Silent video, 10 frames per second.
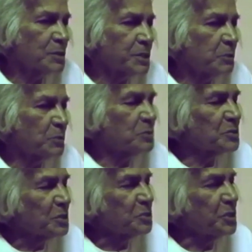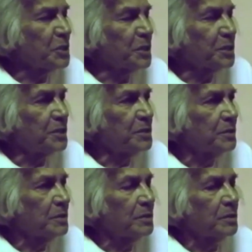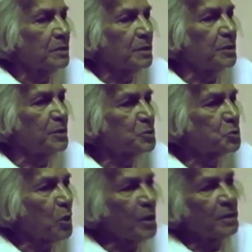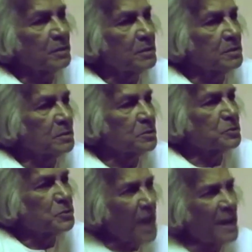Mao Zedong succeeded in destroying this